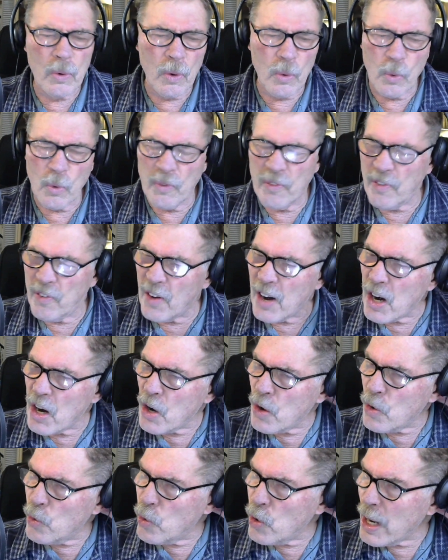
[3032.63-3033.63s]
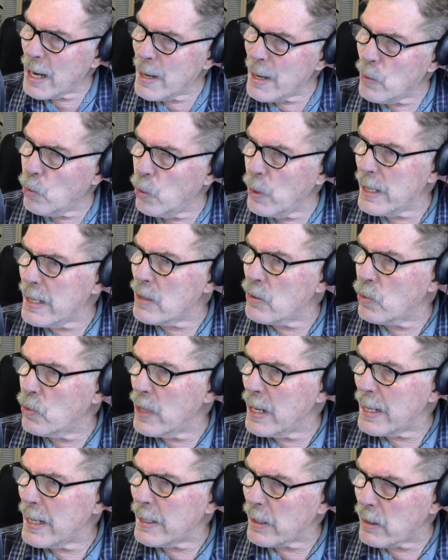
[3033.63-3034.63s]
far right-wing
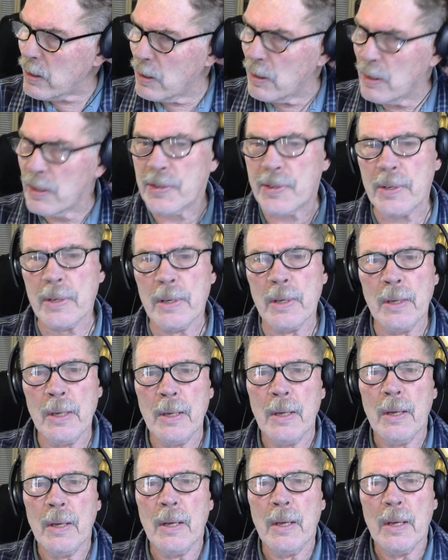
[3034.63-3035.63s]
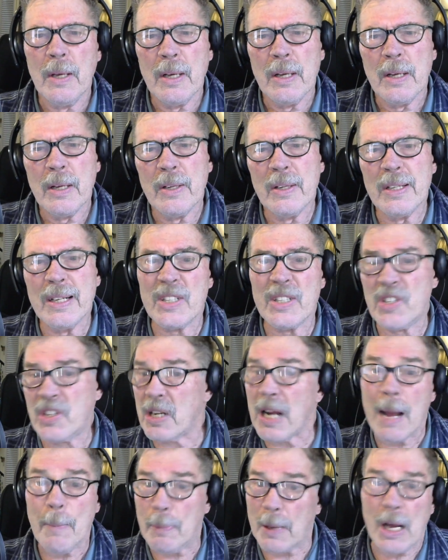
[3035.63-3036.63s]
radicals
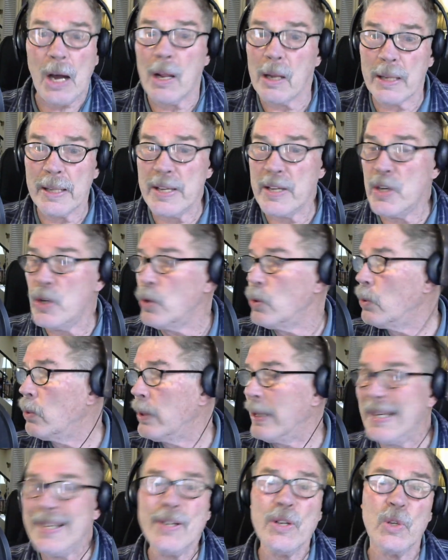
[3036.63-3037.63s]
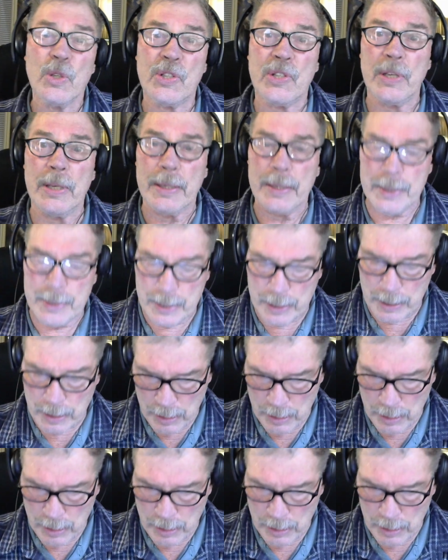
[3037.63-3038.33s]
stop calling you innocent?